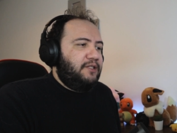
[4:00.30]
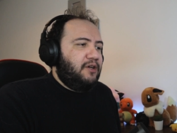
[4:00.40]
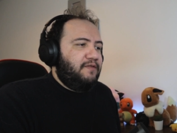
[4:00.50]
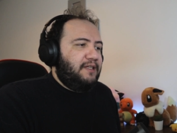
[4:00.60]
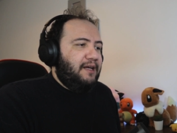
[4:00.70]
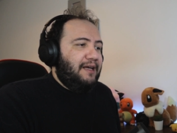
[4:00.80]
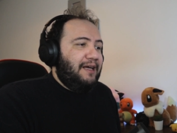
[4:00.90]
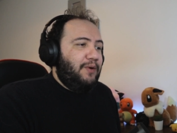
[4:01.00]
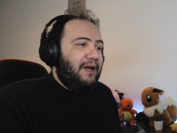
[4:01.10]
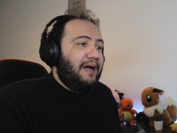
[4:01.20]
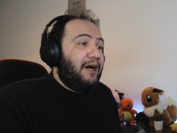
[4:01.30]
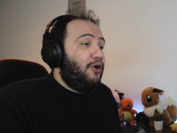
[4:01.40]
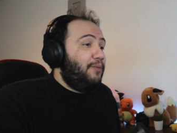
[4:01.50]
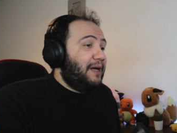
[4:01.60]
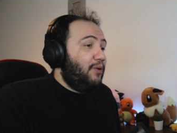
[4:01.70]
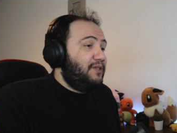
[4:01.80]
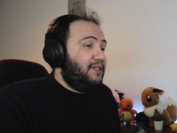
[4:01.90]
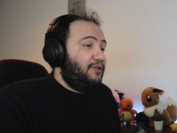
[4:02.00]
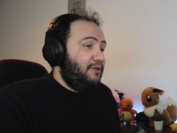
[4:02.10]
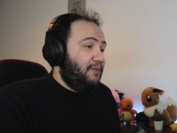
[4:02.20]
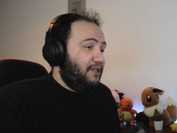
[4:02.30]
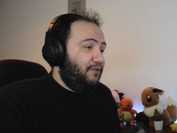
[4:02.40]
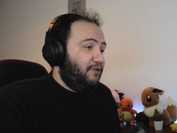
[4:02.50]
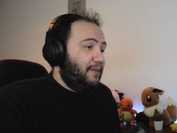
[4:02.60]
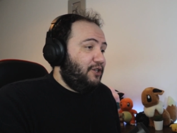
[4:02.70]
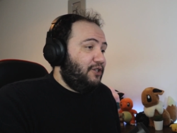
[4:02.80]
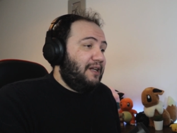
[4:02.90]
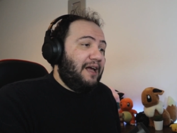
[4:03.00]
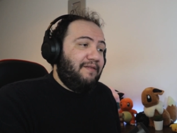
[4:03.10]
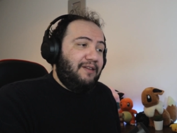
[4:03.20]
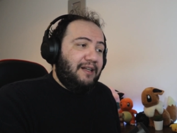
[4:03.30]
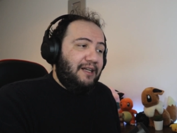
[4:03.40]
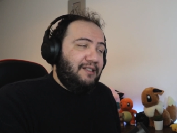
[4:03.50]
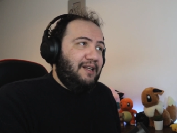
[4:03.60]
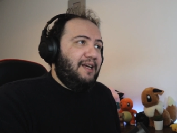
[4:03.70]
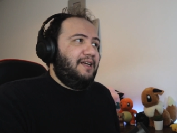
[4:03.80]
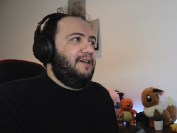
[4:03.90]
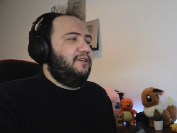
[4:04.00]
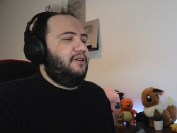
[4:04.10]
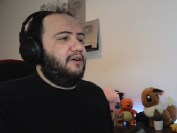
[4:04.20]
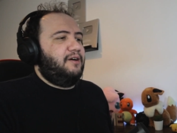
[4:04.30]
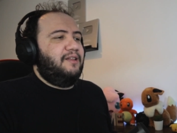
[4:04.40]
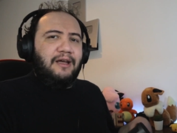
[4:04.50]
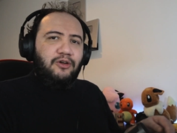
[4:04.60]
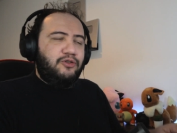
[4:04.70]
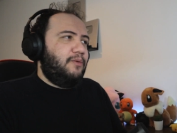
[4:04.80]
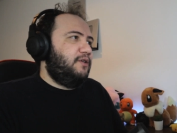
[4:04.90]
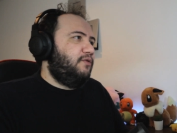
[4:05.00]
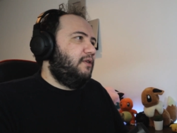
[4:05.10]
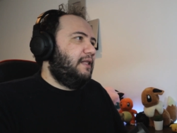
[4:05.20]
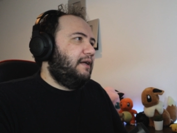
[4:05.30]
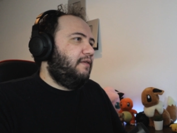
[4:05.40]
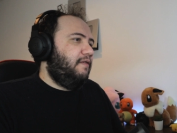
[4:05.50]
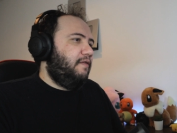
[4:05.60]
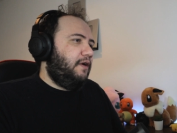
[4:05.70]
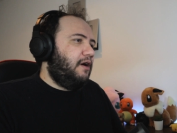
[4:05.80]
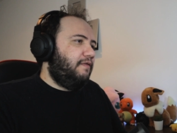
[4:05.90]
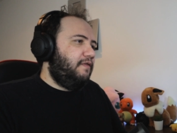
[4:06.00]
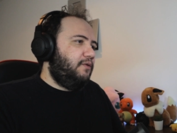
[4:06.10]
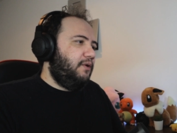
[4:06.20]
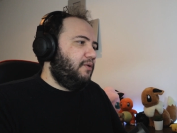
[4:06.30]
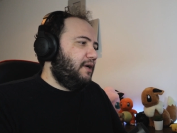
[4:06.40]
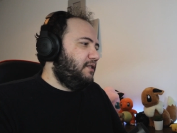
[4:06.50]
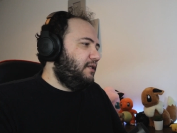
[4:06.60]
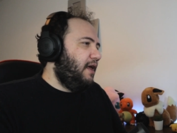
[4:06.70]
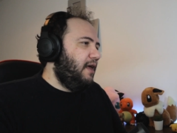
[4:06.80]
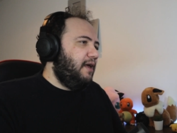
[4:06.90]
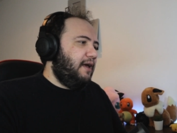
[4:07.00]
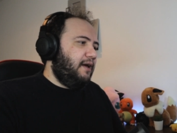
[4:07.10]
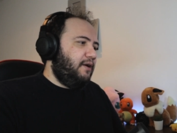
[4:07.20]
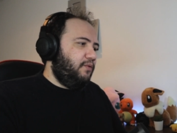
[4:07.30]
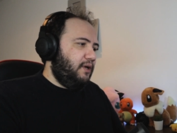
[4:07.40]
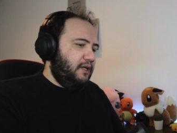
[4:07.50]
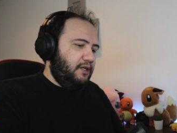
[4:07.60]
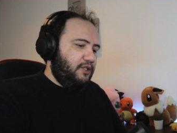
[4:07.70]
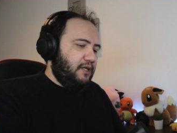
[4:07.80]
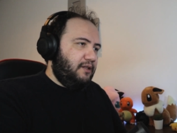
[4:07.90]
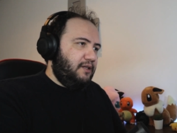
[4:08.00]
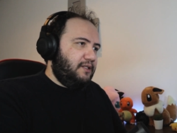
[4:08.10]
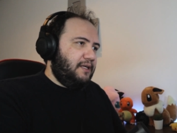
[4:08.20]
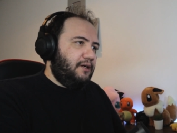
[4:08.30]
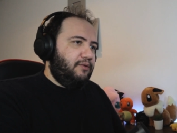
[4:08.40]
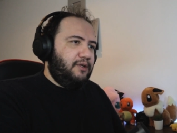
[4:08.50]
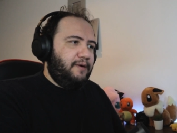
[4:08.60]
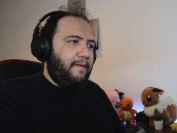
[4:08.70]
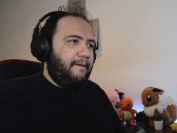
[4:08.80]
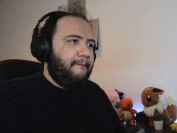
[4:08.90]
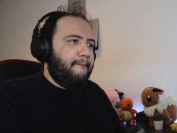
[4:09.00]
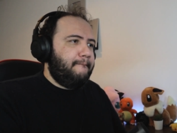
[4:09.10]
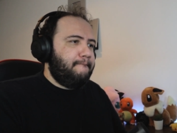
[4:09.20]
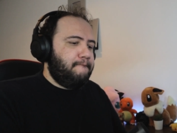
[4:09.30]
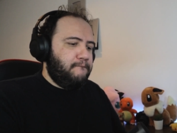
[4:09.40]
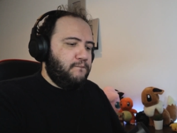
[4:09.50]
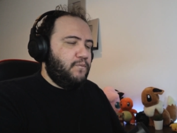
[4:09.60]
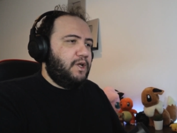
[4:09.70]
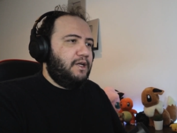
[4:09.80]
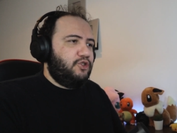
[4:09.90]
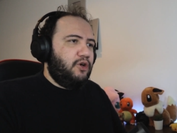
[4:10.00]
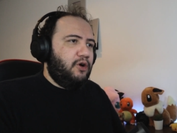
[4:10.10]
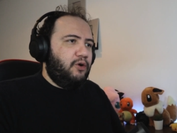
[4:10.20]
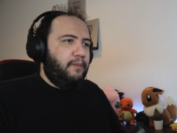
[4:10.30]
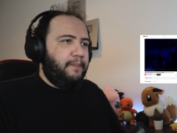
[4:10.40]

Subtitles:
off saying, anyway, I hope that wasn't too much information. Have a nice day, Jan. Thank you so much for that coffee request. And we're going to check this out. Let's go.